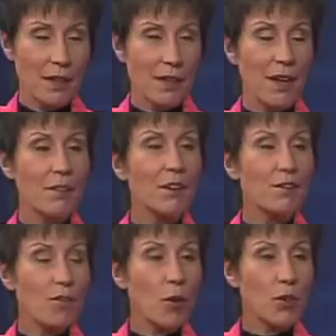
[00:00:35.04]
I'm very
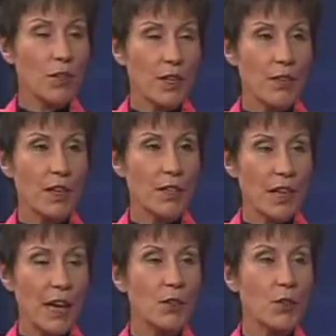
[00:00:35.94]
fortunate that
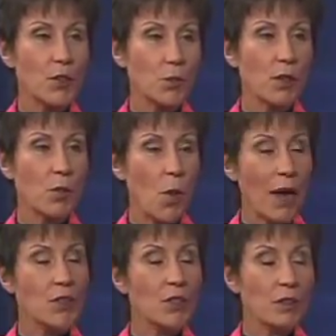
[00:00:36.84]
doctors really
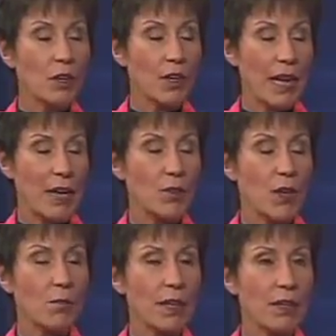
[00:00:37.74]
want to look at
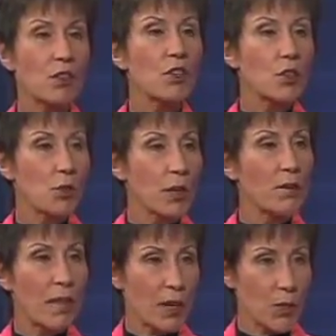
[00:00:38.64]
something new
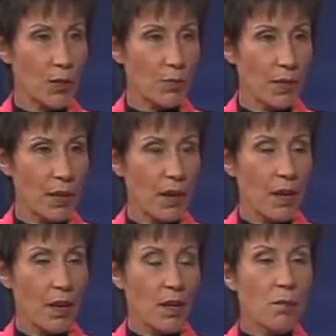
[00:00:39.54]
in medicine.
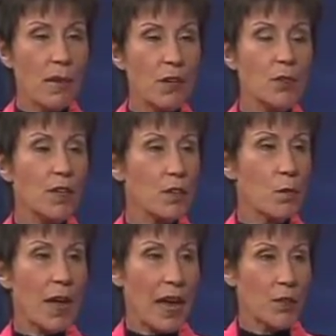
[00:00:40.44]
Medicine in
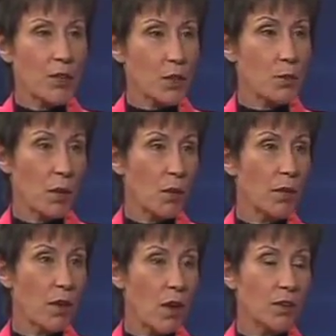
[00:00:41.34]
the past has been what
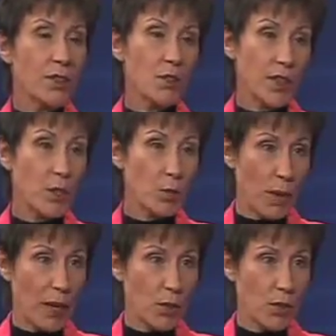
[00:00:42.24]
we call
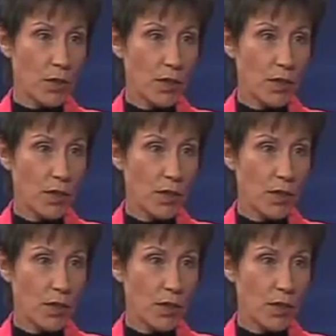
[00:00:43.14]
disease-based,